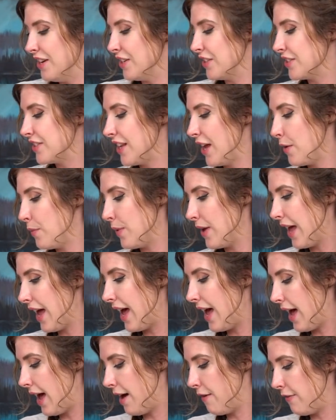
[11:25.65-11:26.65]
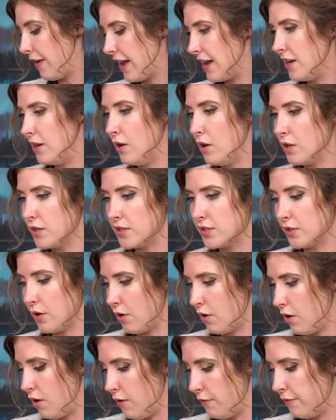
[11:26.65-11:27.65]
So we have a lot
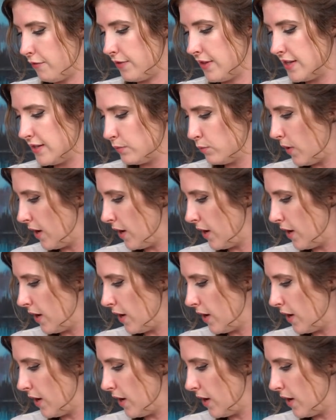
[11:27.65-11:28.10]
of these.